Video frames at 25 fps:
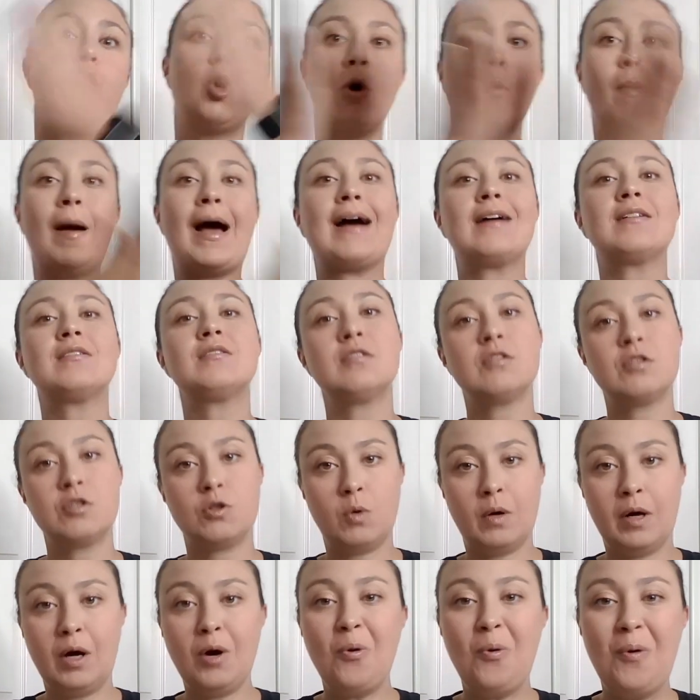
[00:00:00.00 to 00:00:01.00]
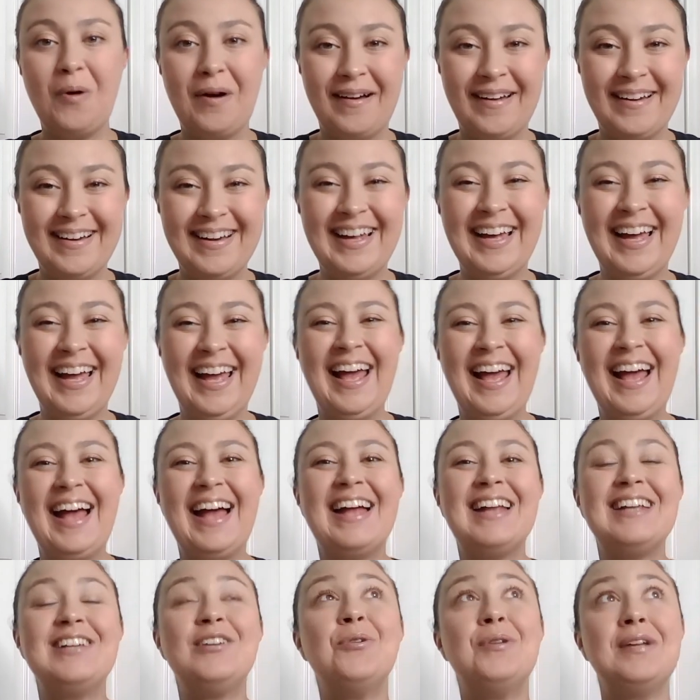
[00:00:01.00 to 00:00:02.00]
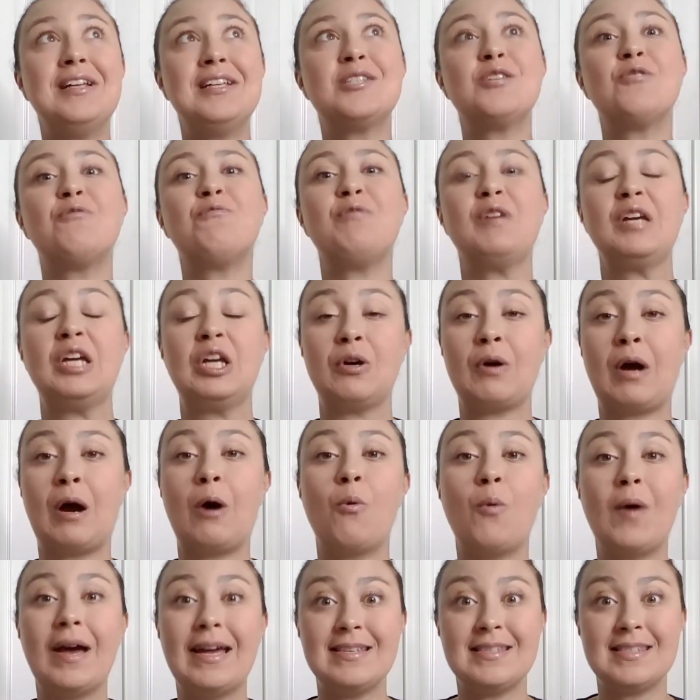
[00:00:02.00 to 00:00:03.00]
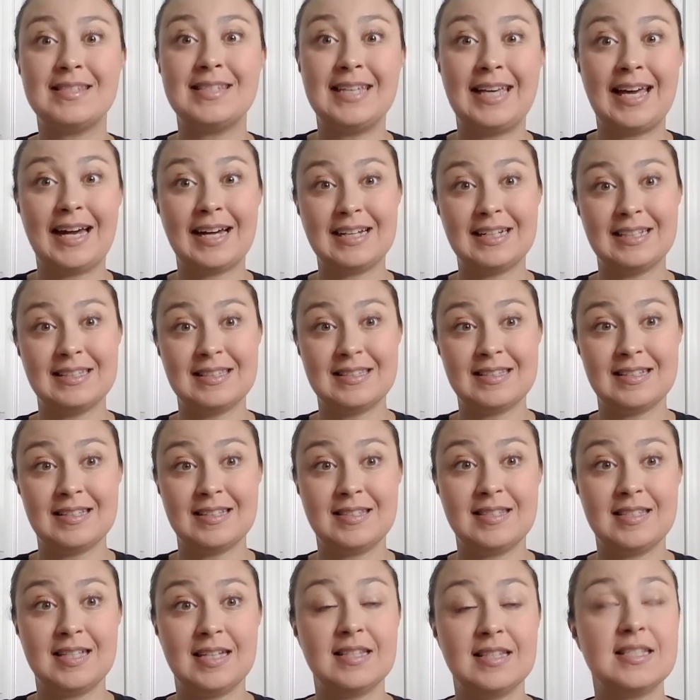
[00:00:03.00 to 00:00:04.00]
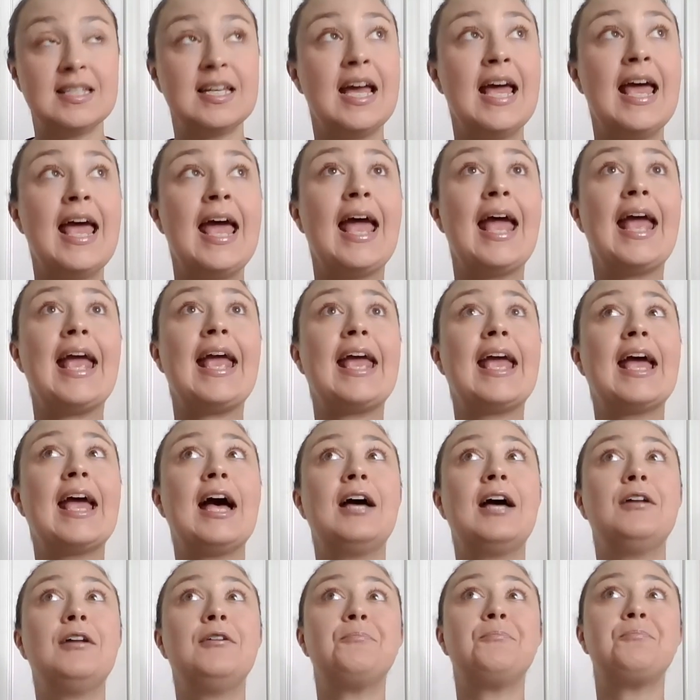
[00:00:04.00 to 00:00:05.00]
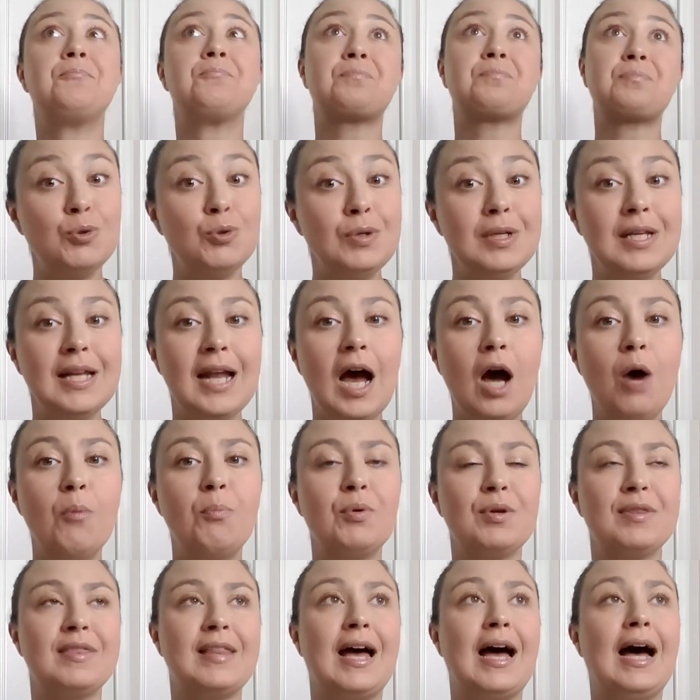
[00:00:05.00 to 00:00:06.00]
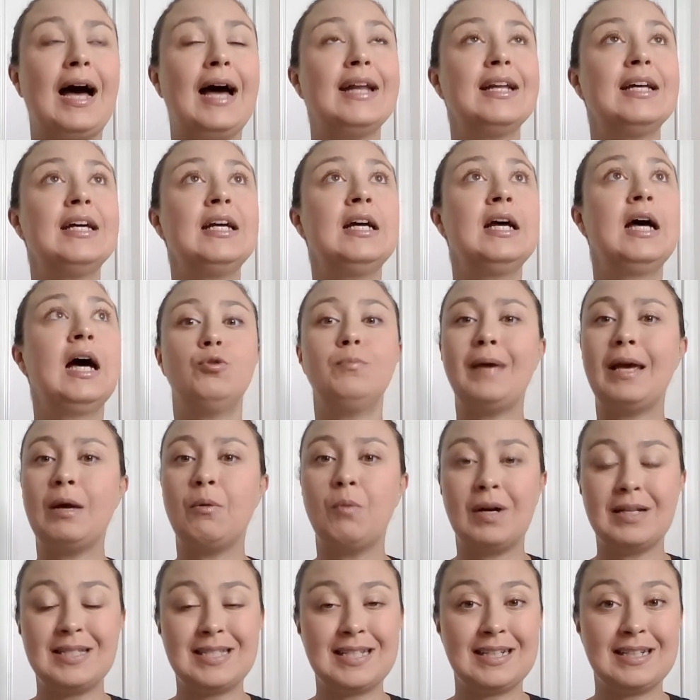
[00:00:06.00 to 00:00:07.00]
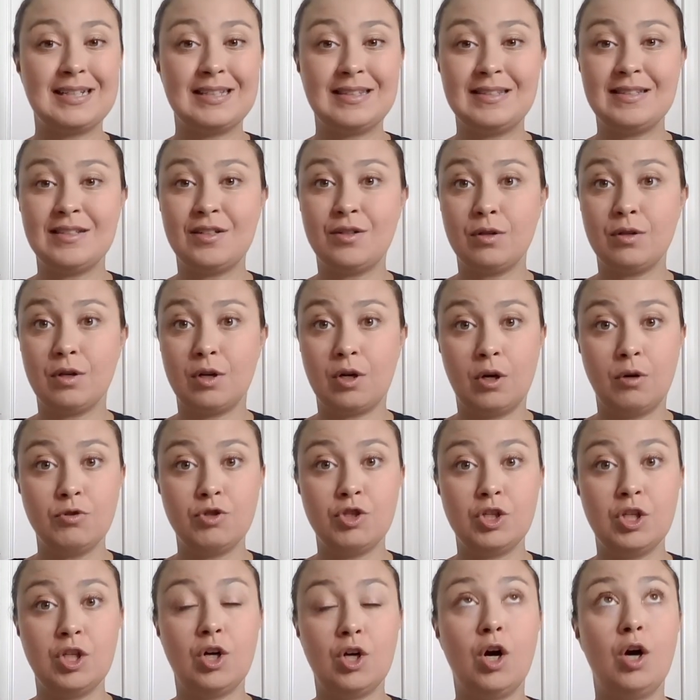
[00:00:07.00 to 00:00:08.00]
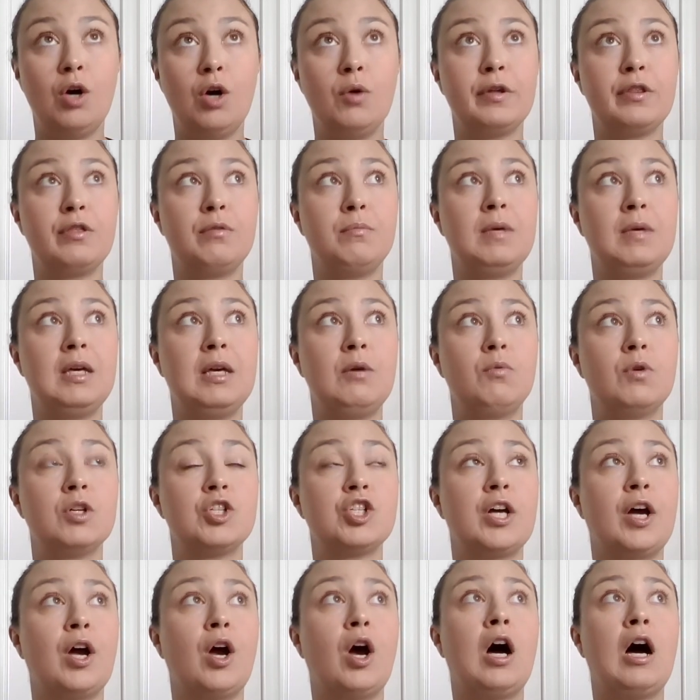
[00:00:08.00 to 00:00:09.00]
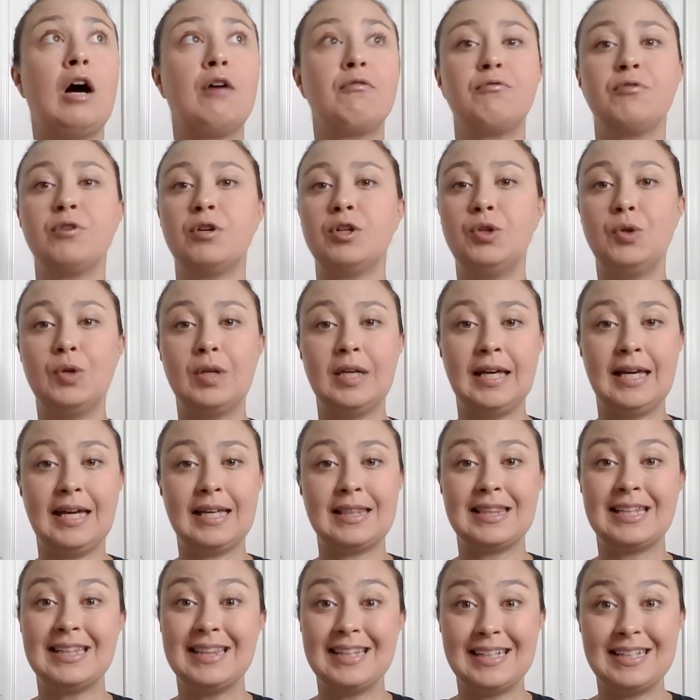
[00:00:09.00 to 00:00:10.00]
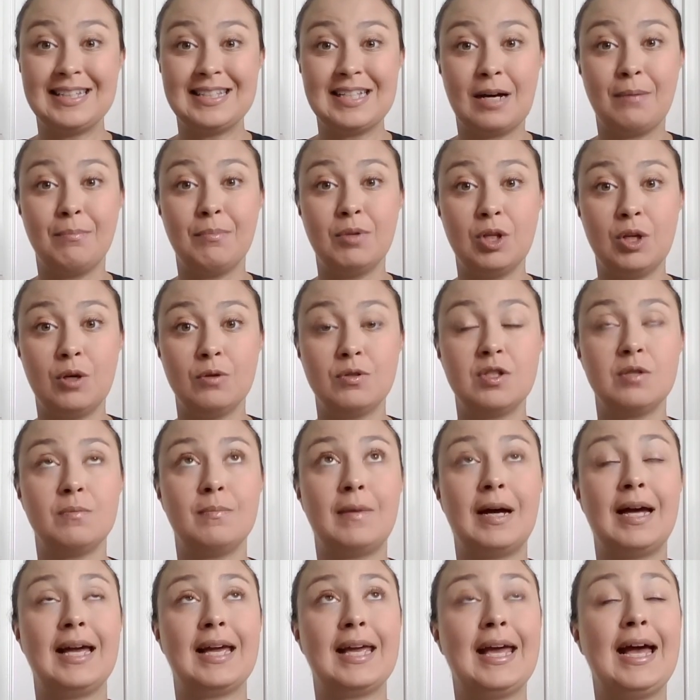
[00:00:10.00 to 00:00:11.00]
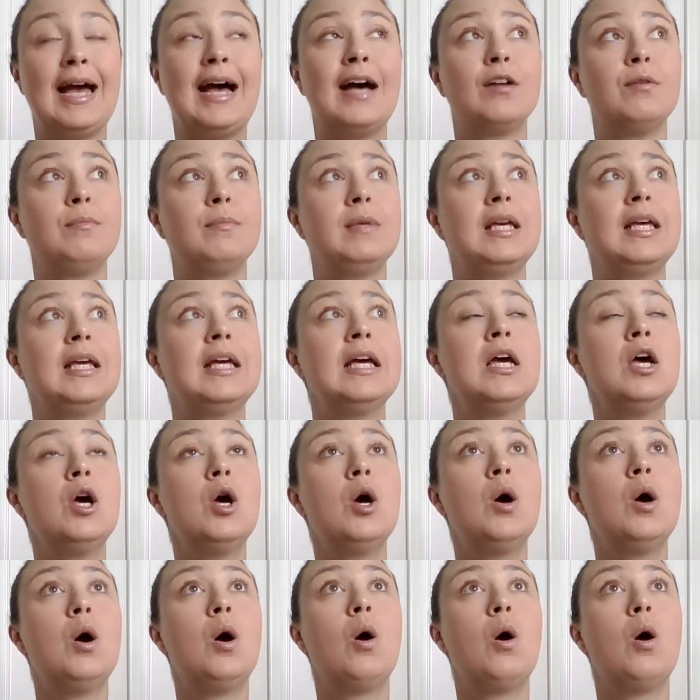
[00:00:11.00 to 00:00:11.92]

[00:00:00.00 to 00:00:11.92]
go back to square one and you need to figure out ways to get consistent. And you need help with that. You may want to consider a coaching call with me, which I offer, and you can get the link down below to my academy.